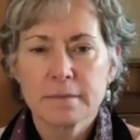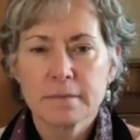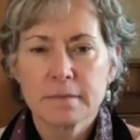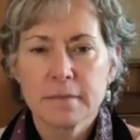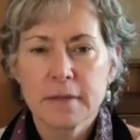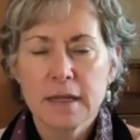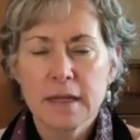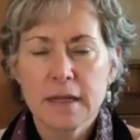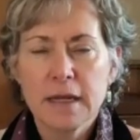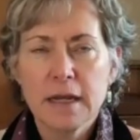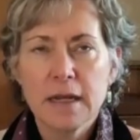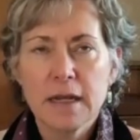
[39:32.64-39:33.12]

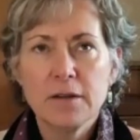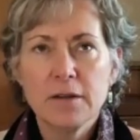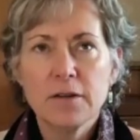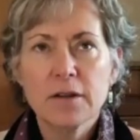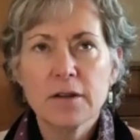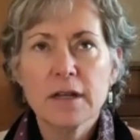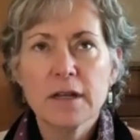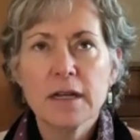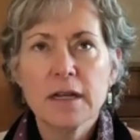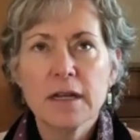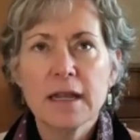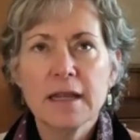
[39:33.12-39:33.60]
And then you
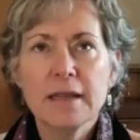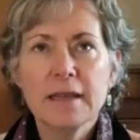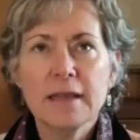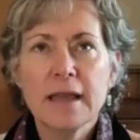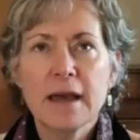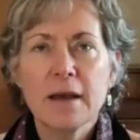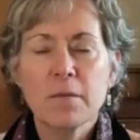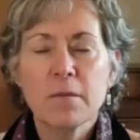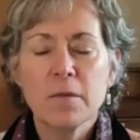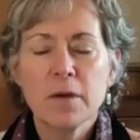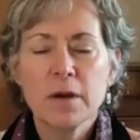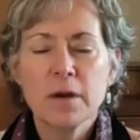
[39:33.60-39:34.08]
can let
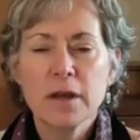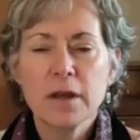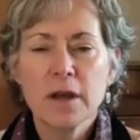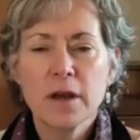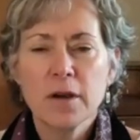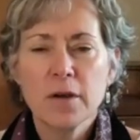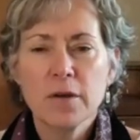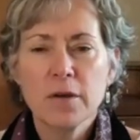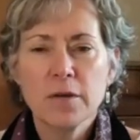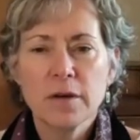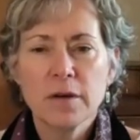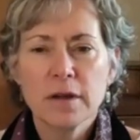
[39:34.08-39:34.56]
that one
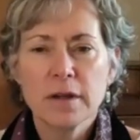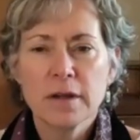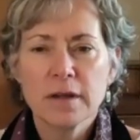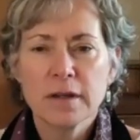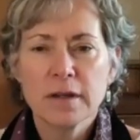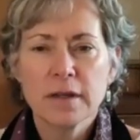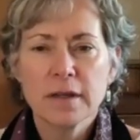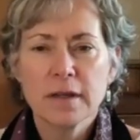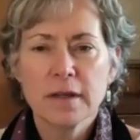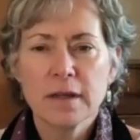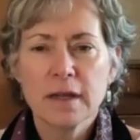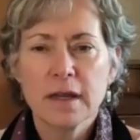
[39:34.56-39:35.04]
go
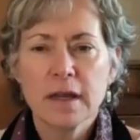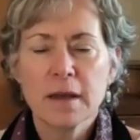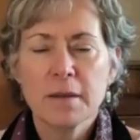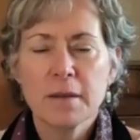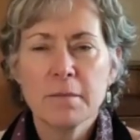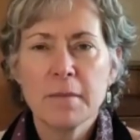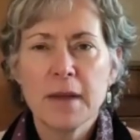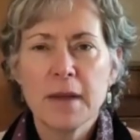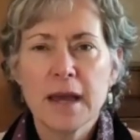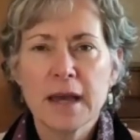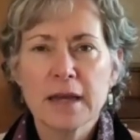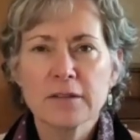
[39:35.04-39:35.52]
and come
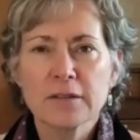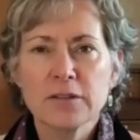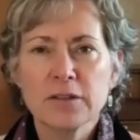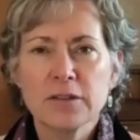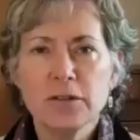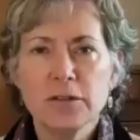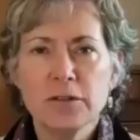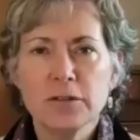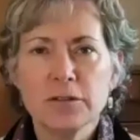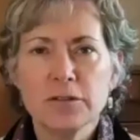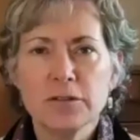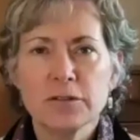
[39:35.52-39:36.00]
back to
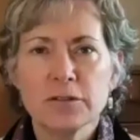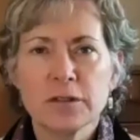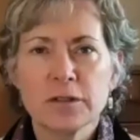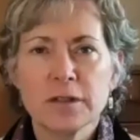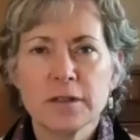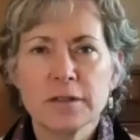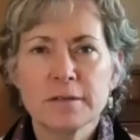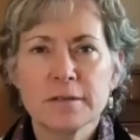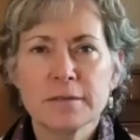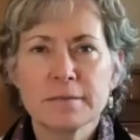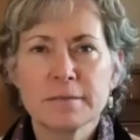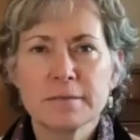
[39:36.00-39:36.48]

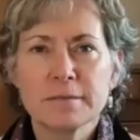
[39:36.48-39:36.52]
neutral.